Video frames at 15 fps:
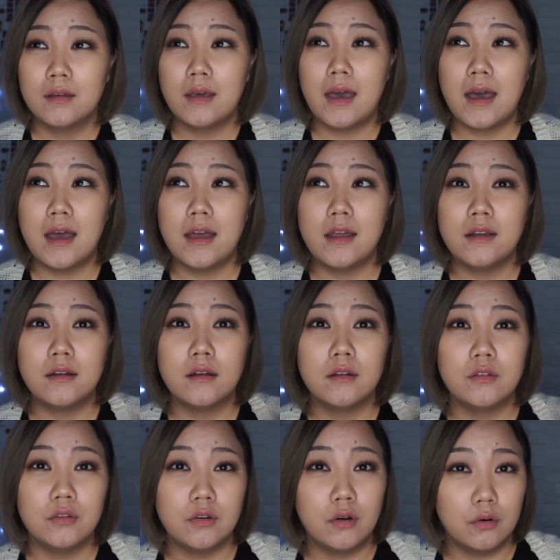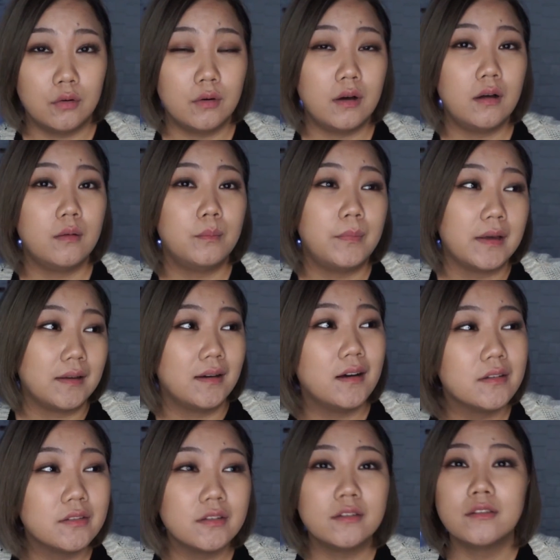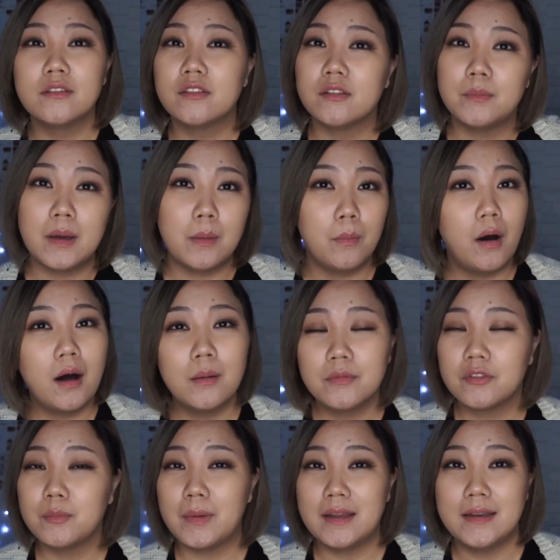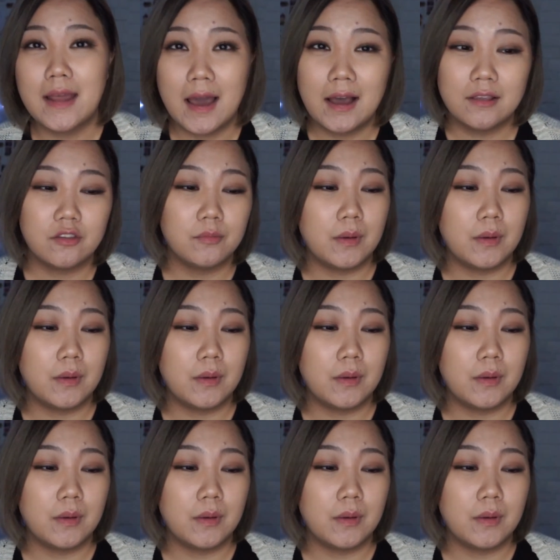and, you know, my cousins and my mom's, my dad's,